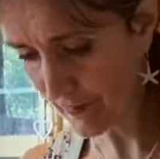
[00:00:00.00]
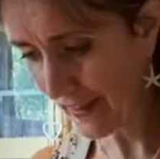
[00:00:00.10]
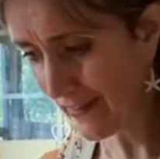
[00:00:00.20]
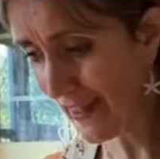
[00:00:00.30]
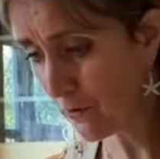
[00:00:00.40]

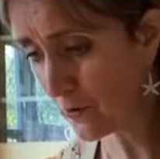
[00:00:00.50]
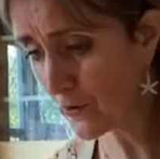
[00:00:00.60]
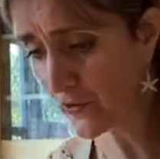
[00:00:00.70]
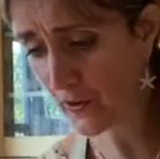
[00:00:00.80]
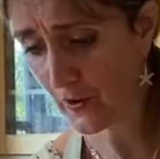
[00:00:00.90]
And that will
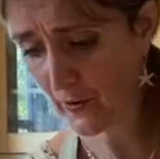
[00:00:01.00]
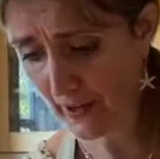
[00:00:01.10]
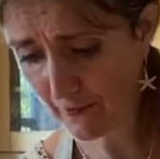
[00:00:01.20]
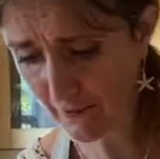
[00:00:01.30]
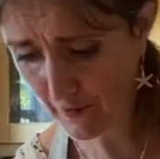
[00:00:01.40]
do.
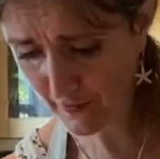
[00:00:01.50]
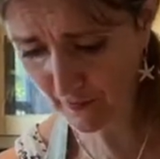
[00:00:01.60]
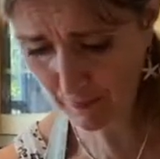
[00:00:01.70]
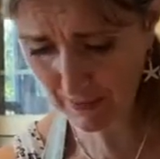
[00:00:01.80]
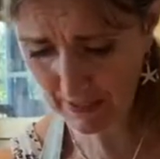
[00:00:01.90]
I feel as if
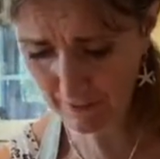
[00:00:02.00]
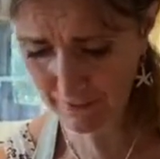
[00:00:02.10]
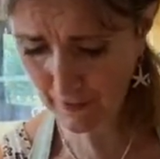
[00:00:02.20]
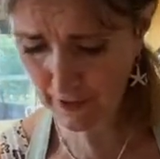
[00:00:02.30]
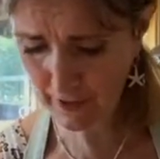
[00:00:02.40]
I've made a
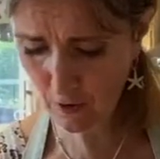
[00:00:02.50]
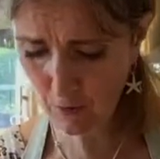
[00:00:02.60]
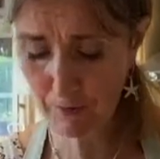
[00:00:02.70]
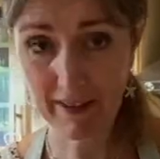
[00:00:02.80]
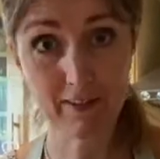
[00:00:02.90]
fine old
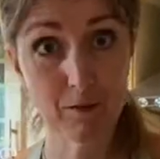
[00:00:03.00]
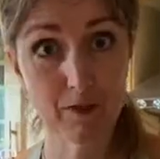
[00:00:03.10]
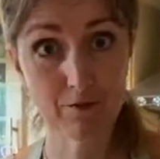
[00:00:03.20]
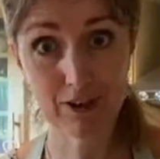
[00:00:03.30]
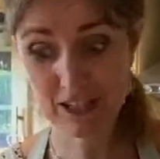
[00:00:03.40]
mess with the
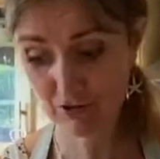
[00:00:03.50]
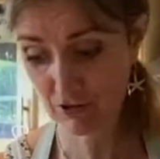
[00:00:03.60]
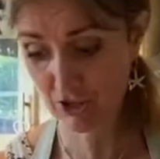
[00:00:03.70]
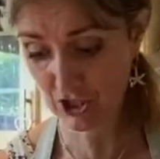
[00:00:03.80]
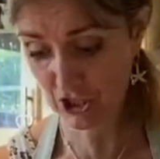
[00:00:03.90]
fresh
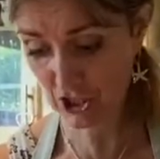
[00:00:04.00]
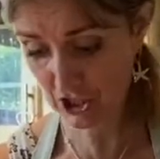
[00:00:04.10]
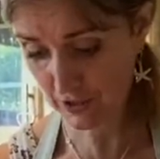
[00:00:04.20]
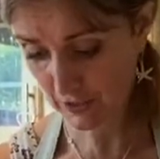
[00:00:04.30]
root ginger.